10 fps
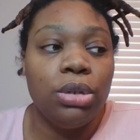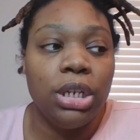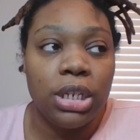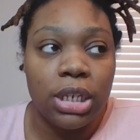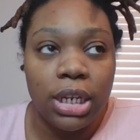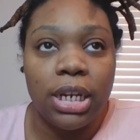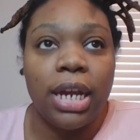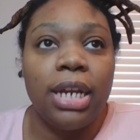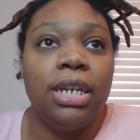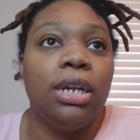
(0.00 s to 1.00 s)

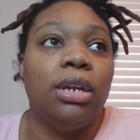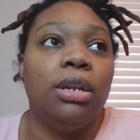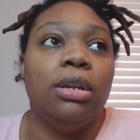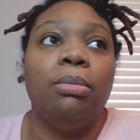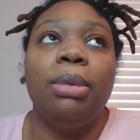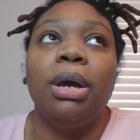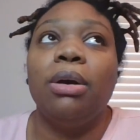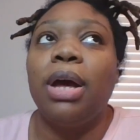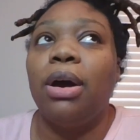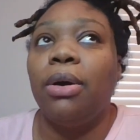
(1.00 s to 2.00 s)
disconnected
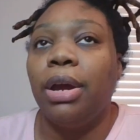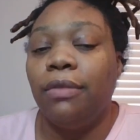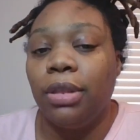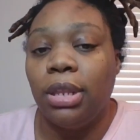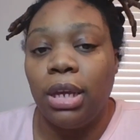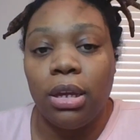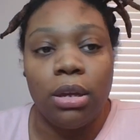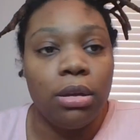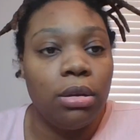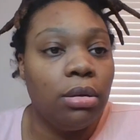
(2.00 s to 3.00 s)
about how
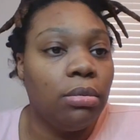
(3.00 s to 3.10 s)
everything